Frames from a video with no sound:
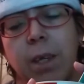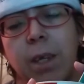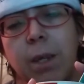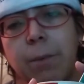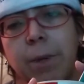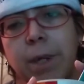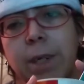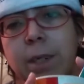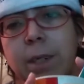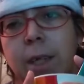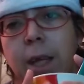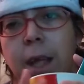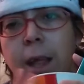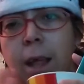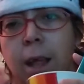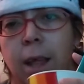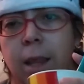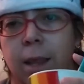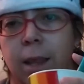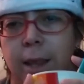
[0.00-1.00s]
Anyways,
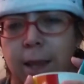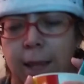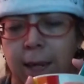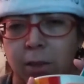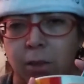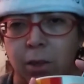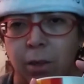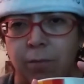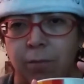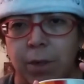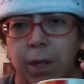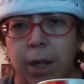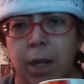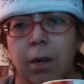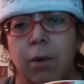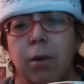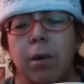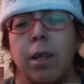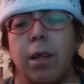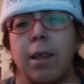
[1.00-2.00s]
that's all for
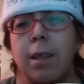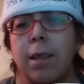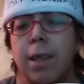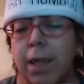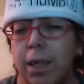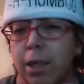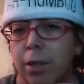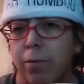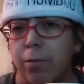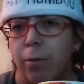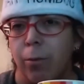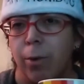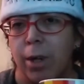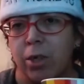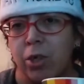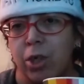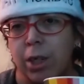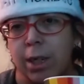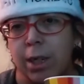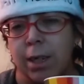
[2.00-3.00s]
now. Thank you for
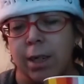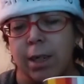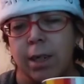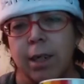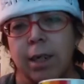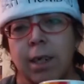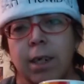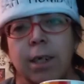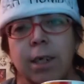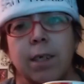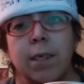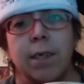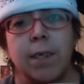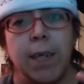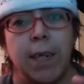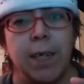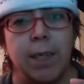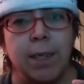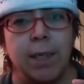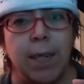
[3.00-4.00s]
watching.
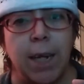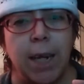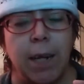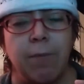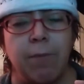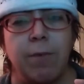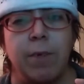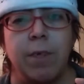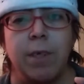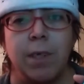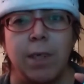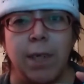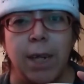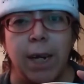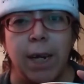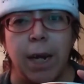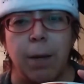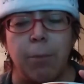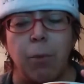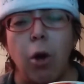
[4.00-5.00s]
Stay safe,
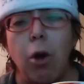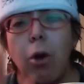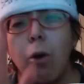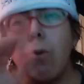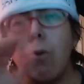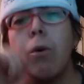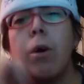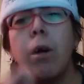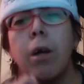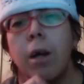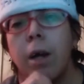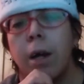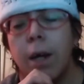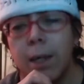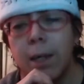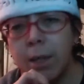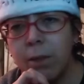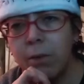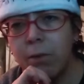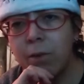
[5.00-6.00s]
stay happy. Oh,
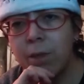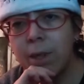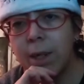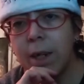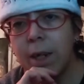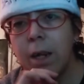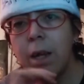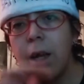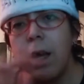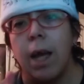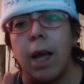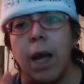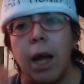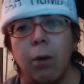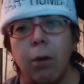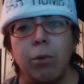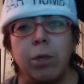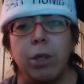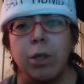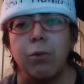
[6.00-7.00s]
another thing.
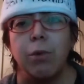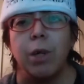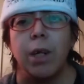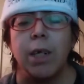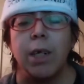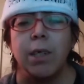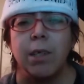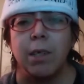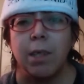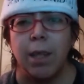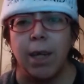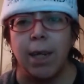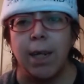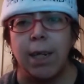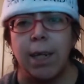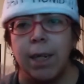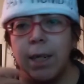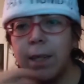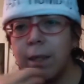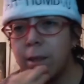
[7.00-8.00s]
How are you guys
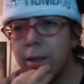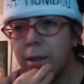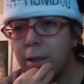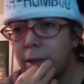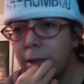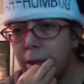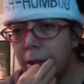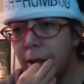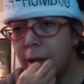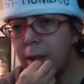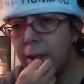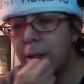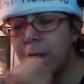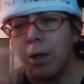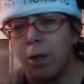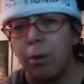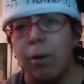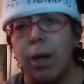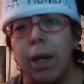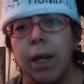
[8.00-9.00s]
liking the... I
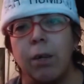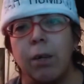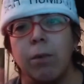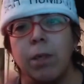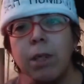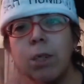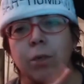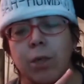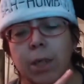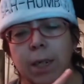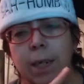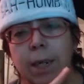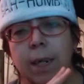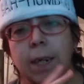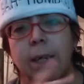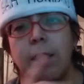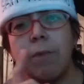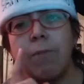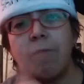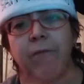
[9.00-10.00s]
know I only did
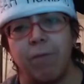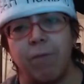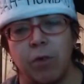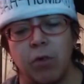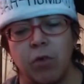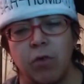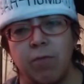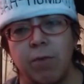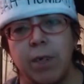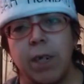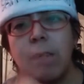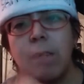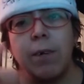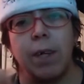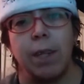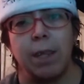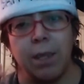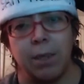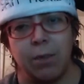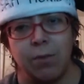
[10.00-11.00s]
it in the first video
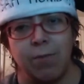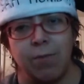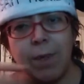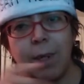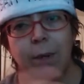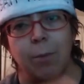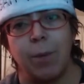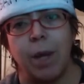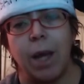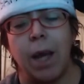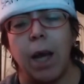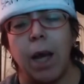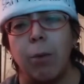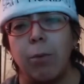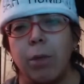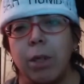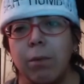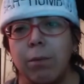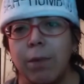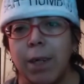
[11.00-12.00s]
and this video, but
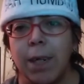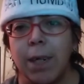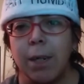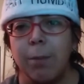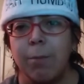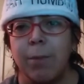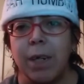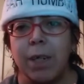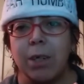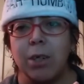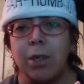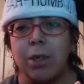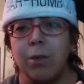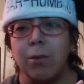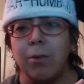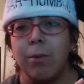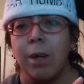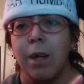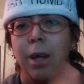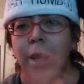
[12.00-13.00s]
how are you liking my
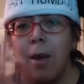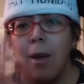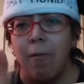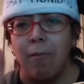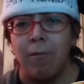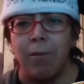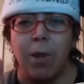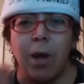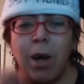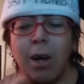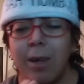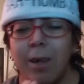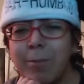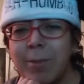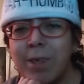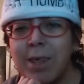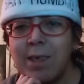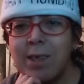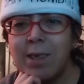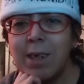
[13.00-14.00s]
new
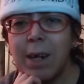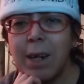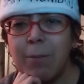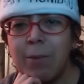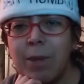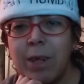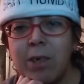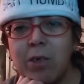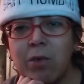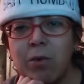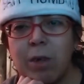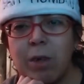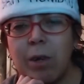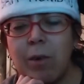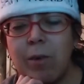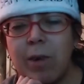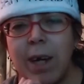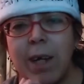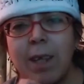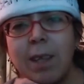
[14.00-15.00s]
vlogmas type
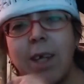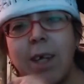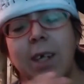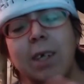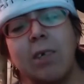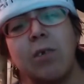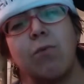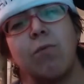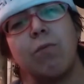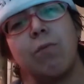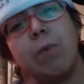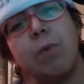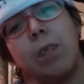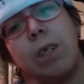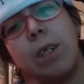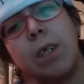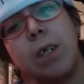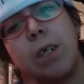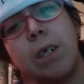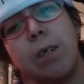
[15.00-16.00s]
intro? I thought it's
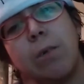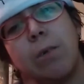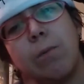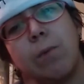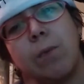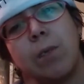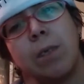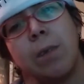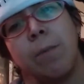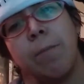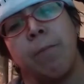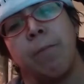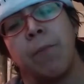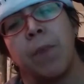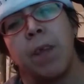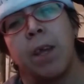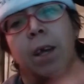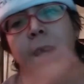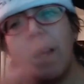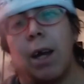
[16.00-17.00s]
really cute.
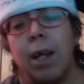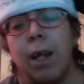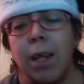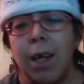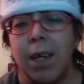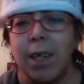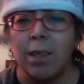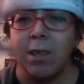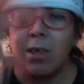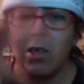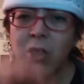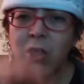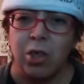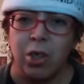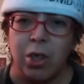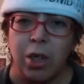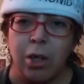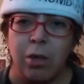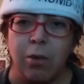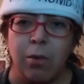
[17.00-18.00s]
I like the
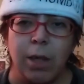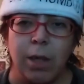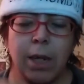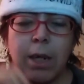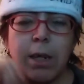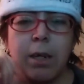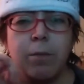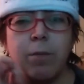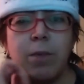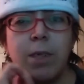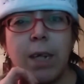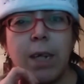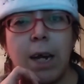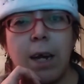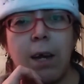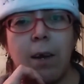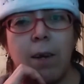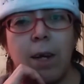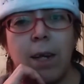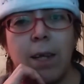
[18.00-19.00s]
snow that comes
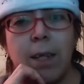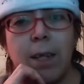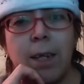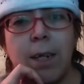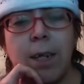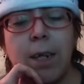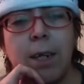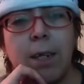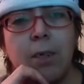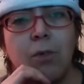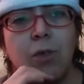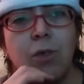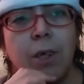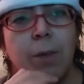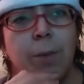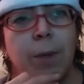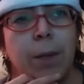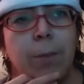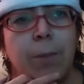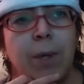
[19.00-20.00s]
down, and then it
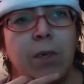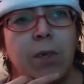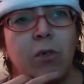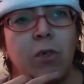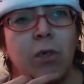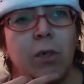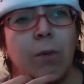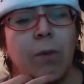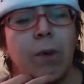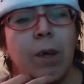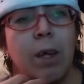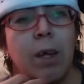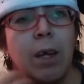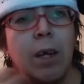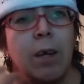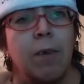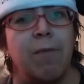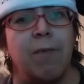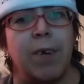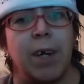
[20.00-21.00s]
took me a bit to
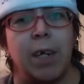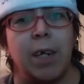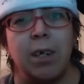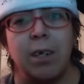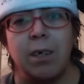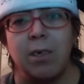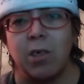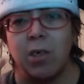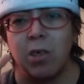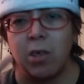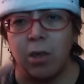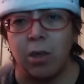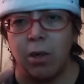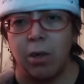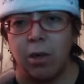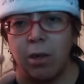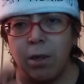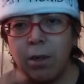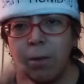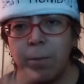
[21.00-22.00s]
find a
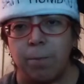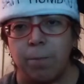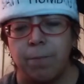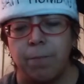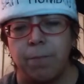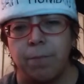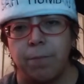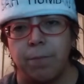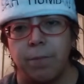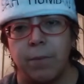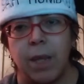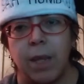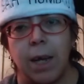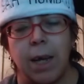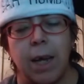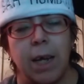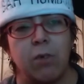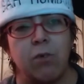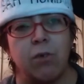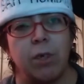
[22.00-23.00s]
song
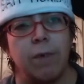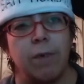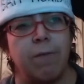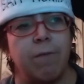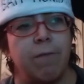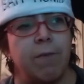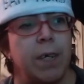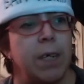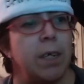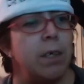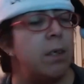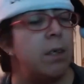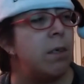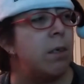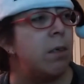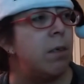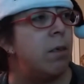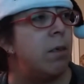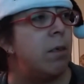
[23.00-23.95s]
that actually fit.